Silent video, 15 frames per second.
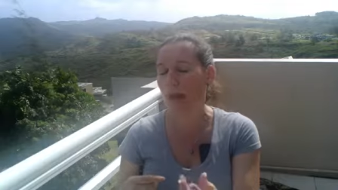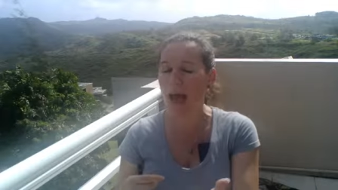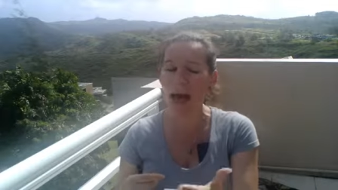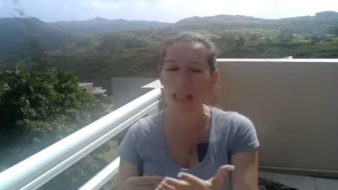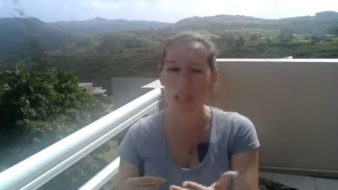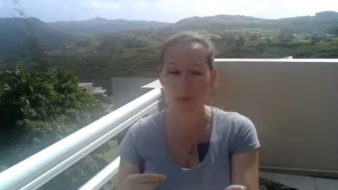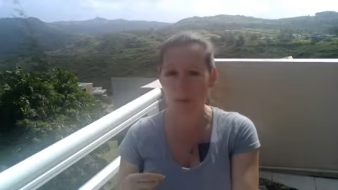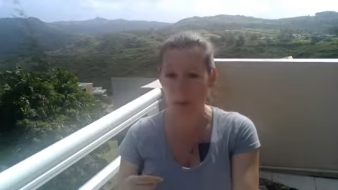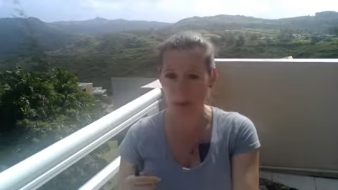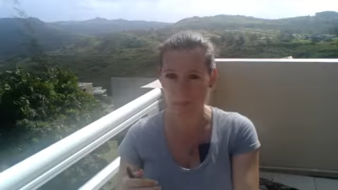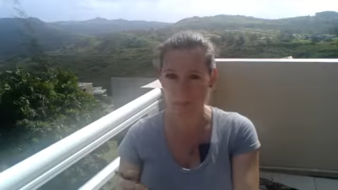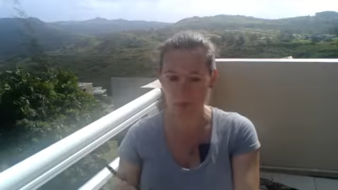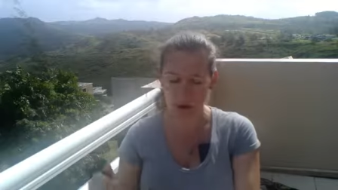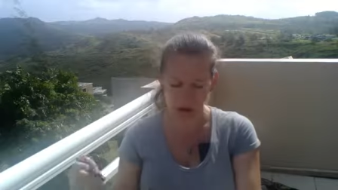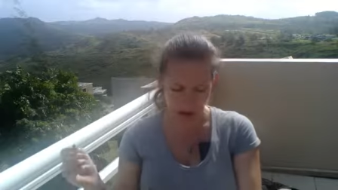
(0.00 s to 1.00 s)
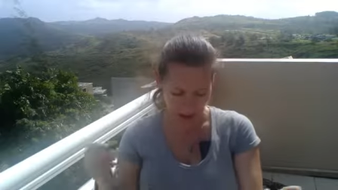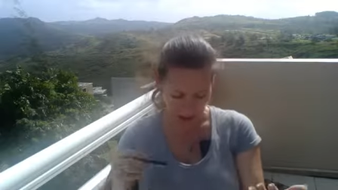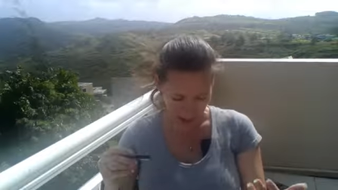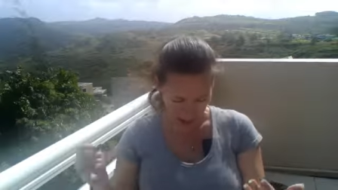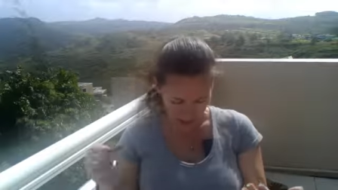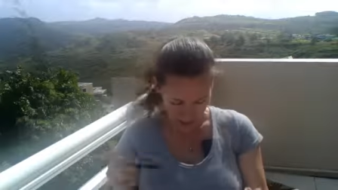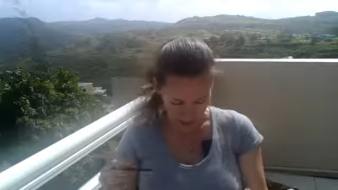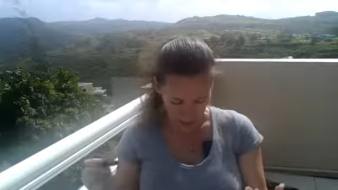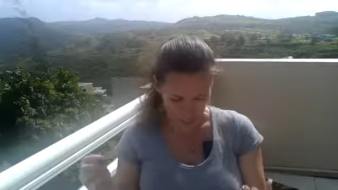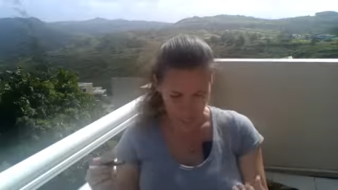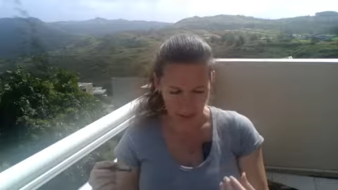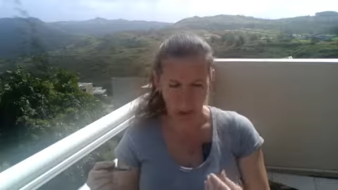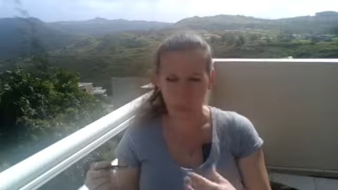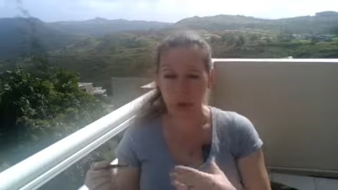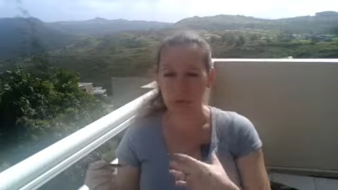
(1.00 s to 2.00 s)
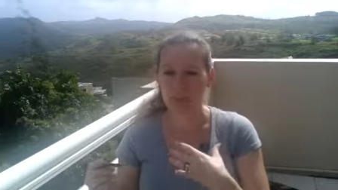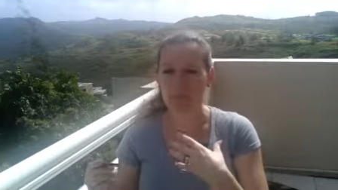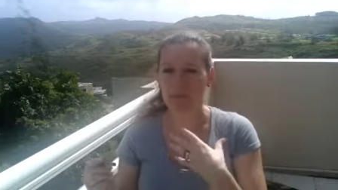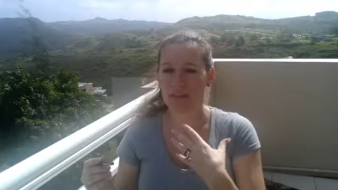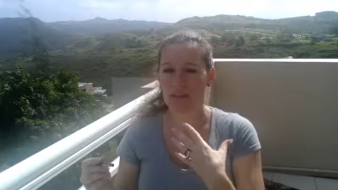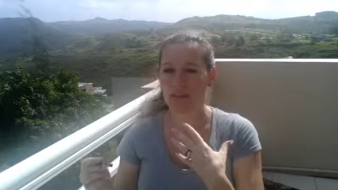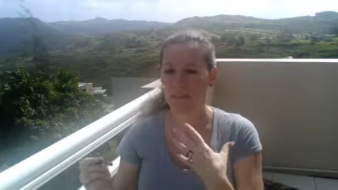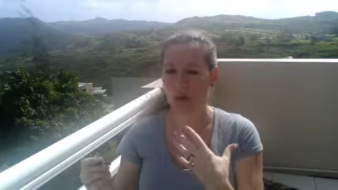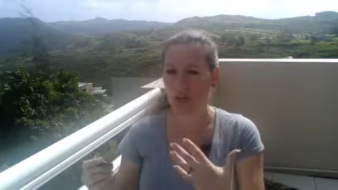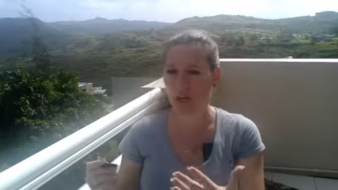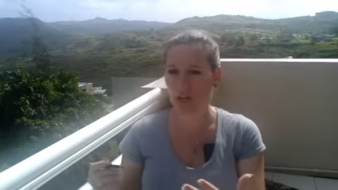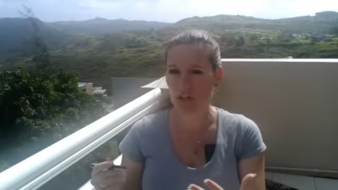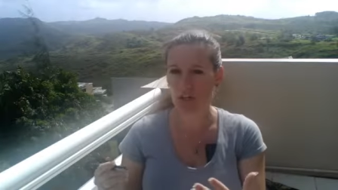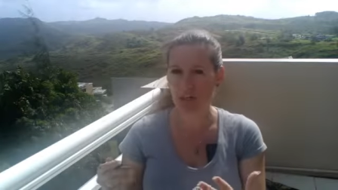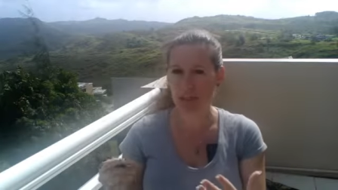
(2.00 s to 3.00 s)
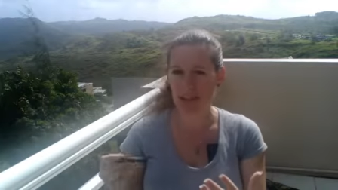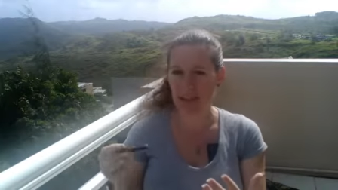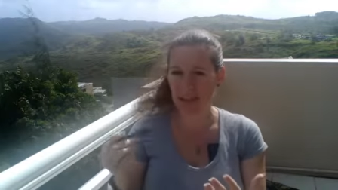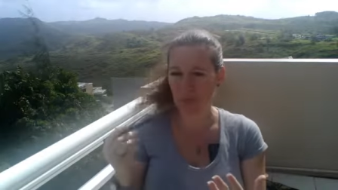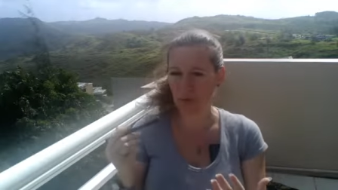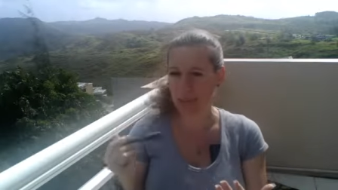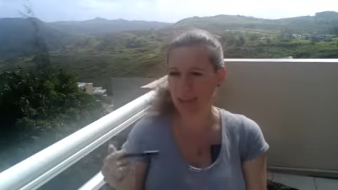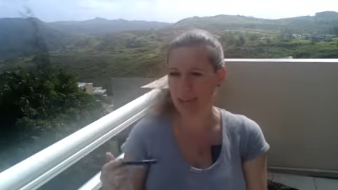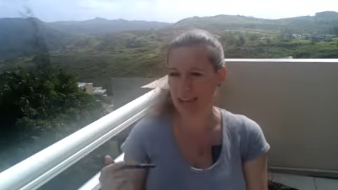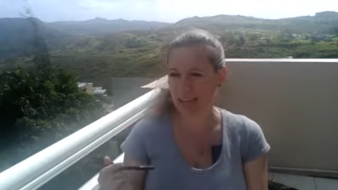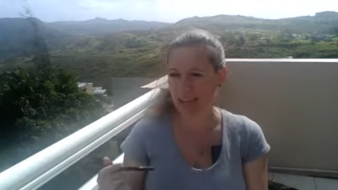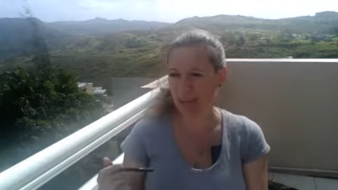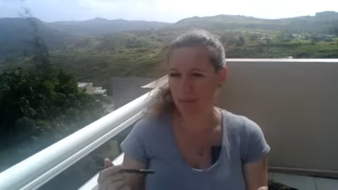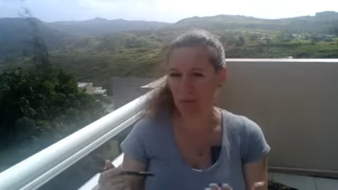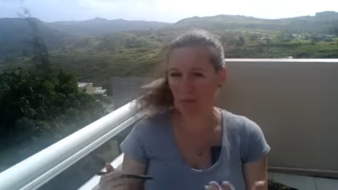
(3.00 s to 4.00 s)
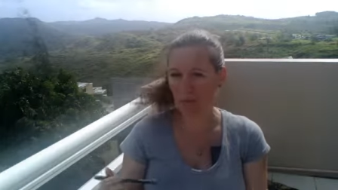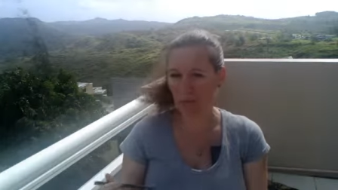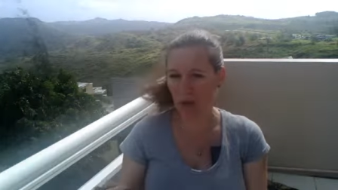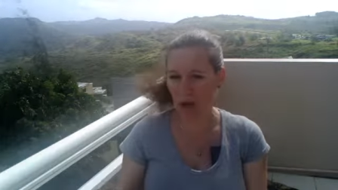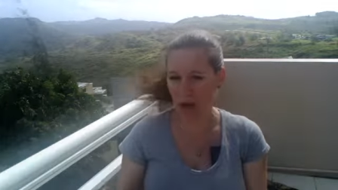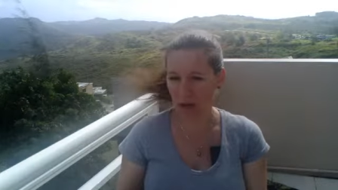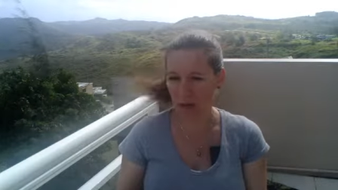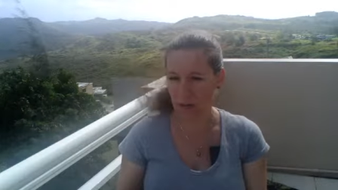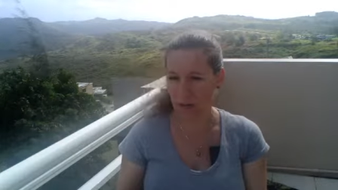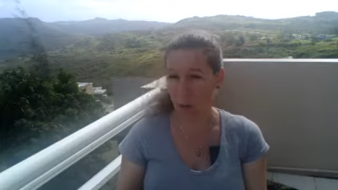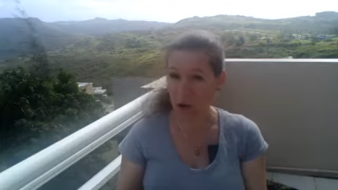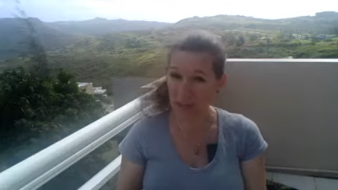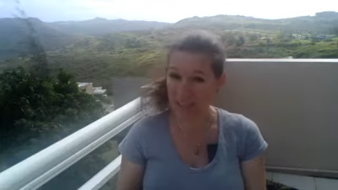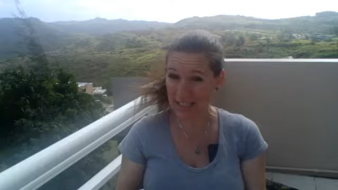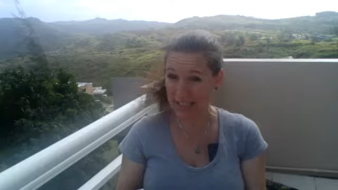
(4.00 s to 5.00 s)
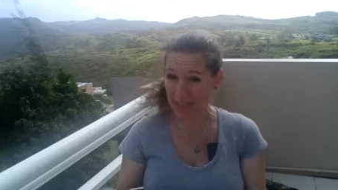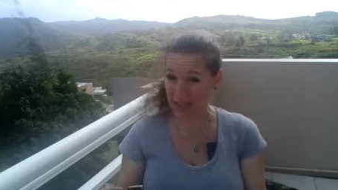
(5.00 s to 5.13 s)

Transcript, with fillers: palette paper. and um, that way the markers uh, would stay uh, moist